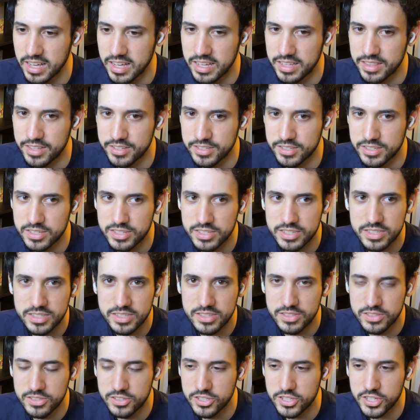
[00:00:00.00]
this
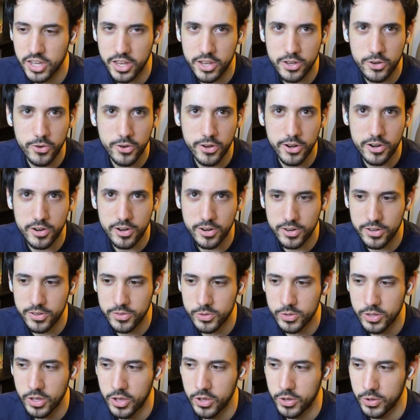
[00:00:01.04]
psycho
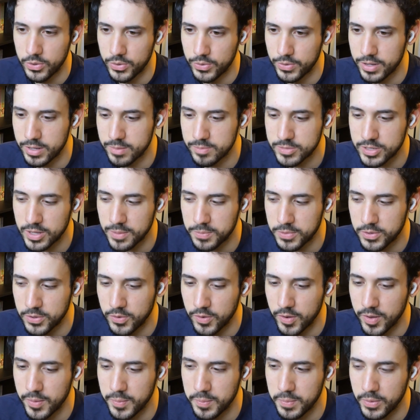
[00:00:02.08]
girl who comes up to
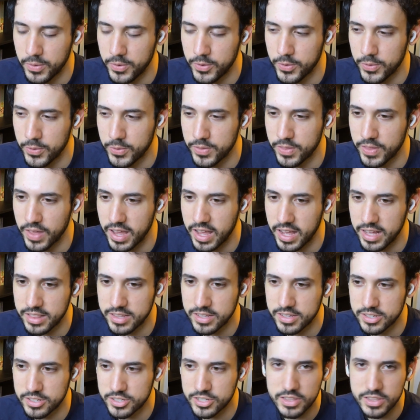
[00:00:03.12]
him, who they kind
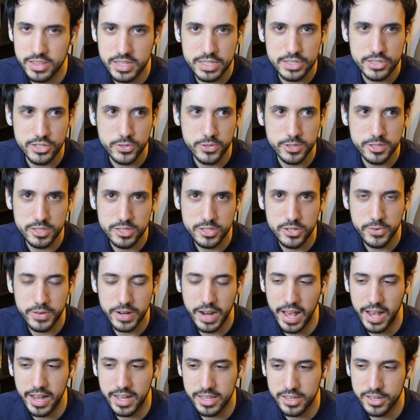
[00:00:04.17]
of, she leads you into an
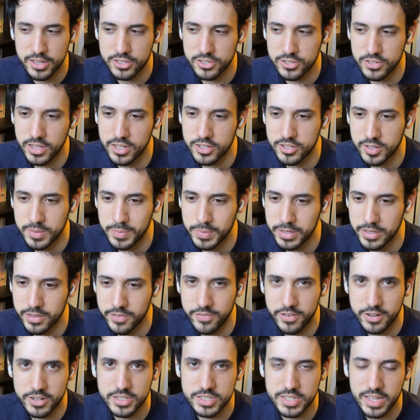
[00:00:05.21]
alley. So that should be the
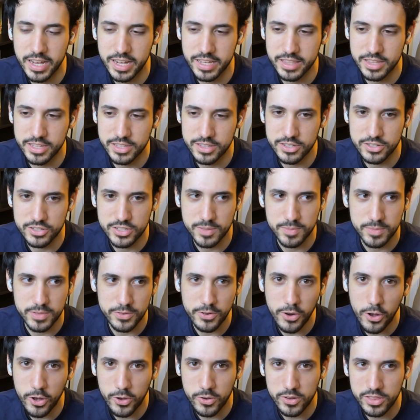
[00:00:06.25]
first sign that there's something
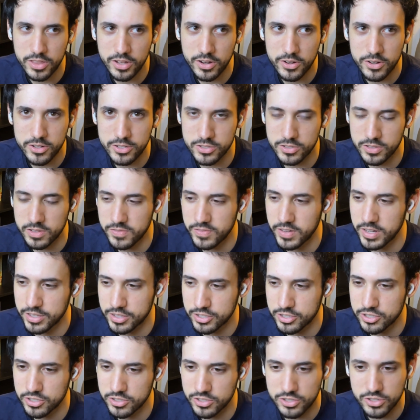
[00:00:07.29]
wrong with her. Also the fact that
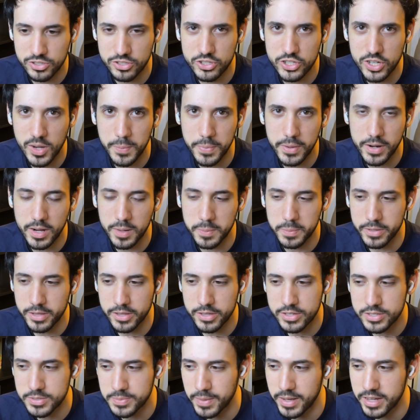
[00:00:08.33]
she's just jumping on
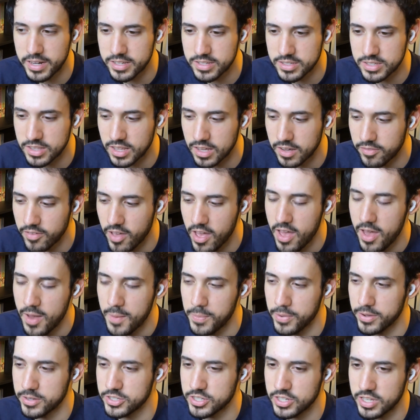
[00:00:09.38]
policemen and stuff,
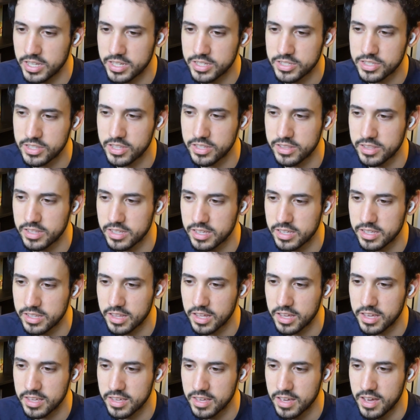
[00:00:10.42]
but she instantly,
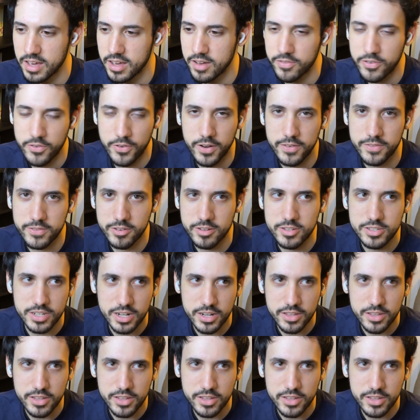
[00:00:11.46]
like, for whatever reason, I